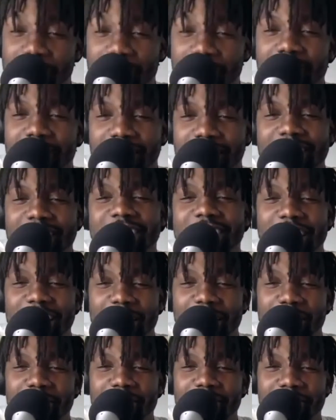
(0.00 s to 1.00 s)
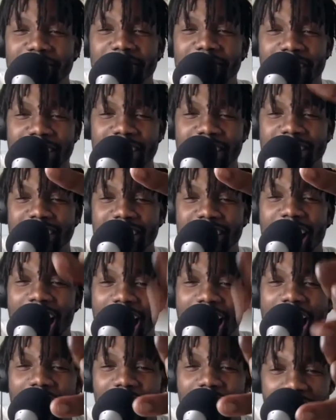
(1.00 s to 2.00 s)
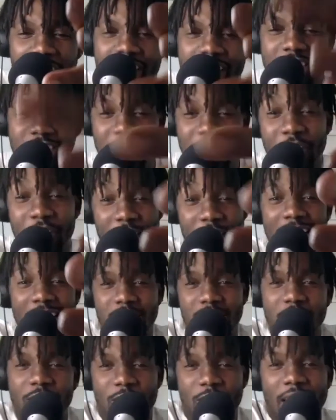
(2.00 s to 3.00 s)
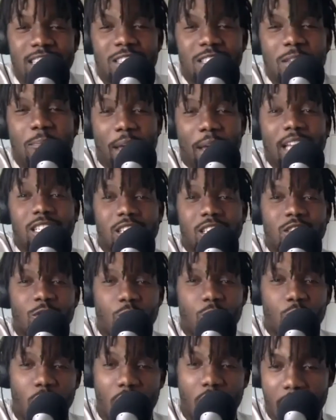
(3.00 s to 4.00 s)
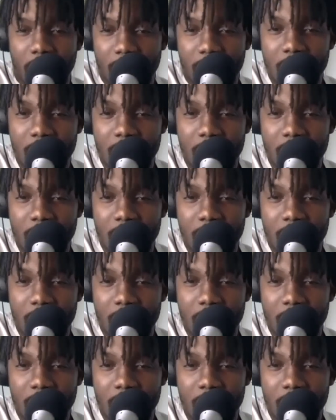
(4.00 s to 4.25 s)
this is deep because yeah. i because if that's if that's the basis of why